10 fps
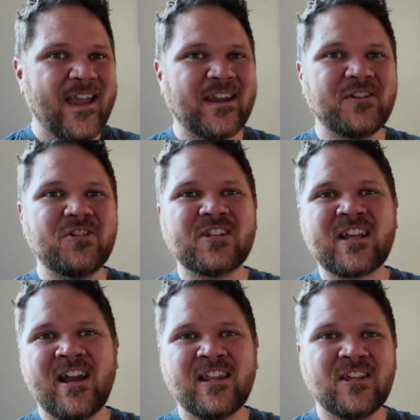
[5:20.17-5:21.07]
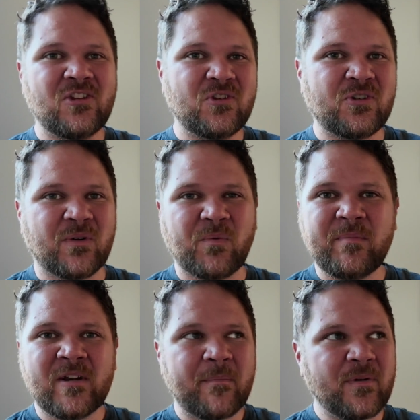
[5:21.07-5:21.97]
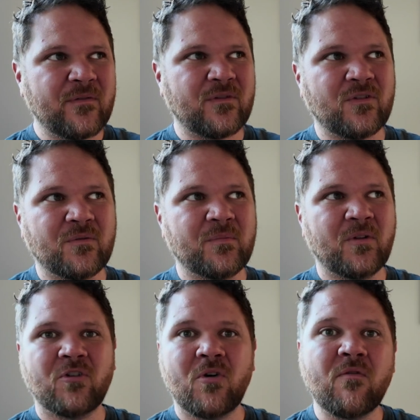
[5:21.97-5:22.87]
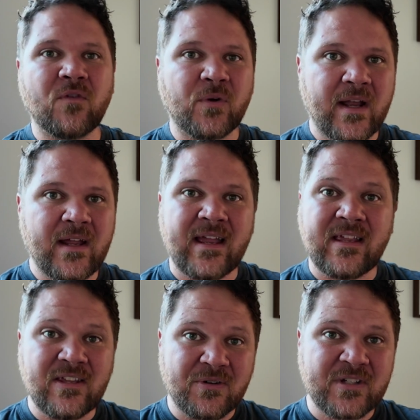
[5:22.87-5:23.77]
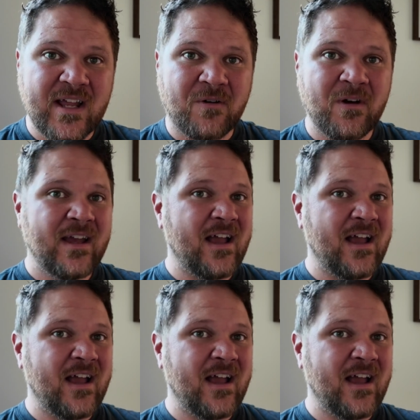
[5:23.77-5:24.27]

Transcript: And you just kind of get used to it. We've been up here for a little over 8 years now.